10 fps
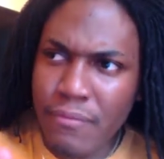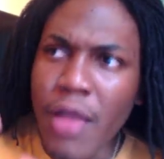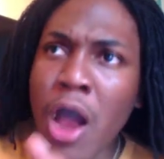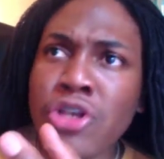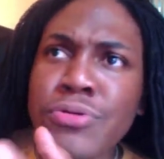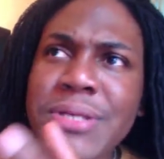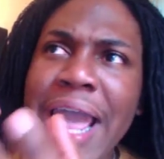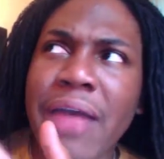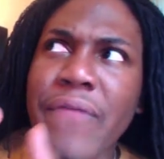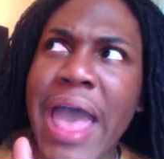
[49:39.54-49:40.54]
Are you
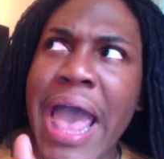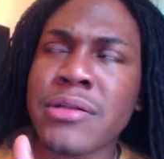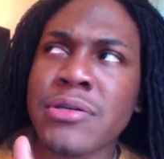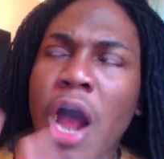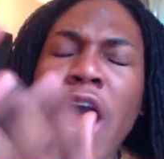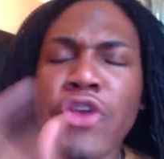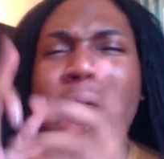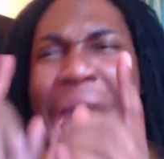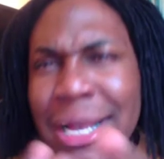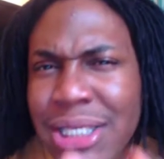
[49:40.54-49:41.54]
saying that, Are you
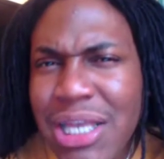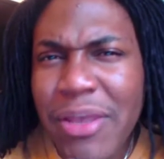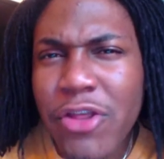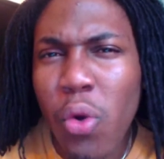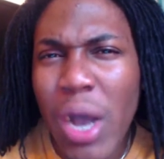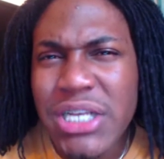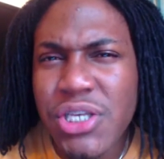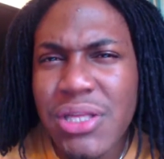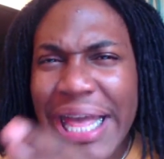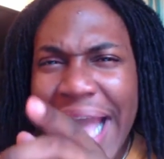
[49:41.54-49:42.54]
asking me the
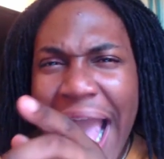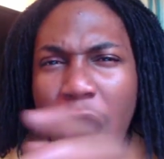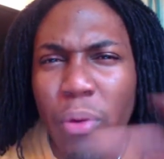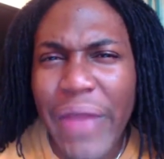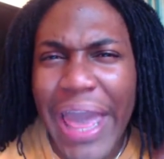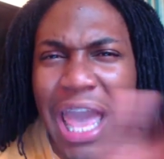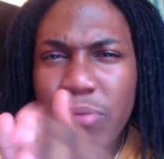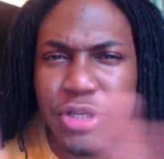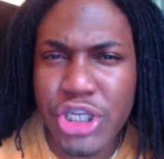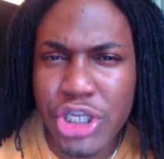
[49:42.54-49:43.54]
question, like, how were they
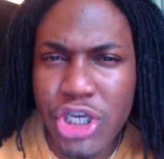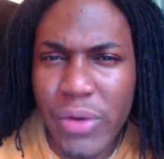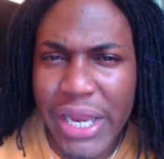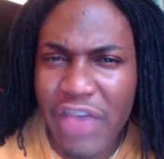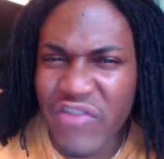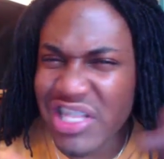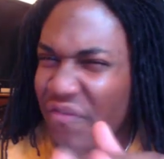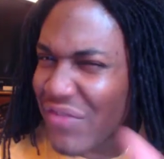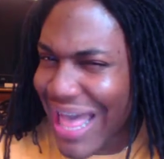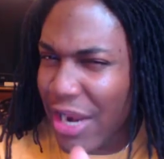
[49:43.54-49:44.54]
able to do it if it's a
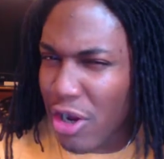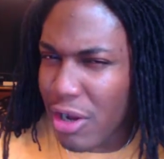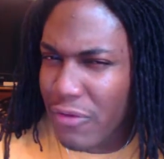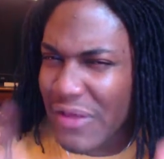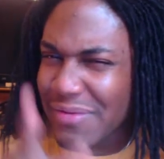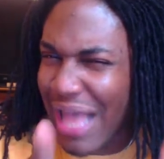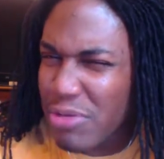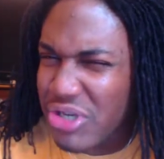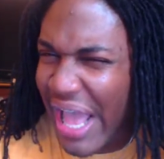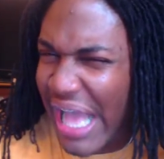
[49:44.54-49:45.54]
flat earth? Is that
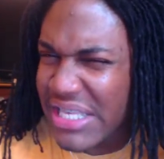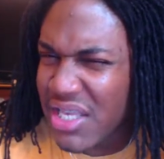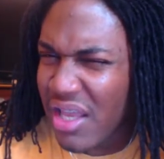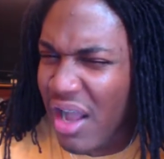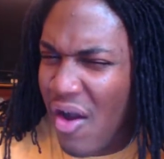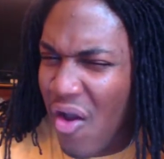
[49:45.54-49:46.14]
what you're asking?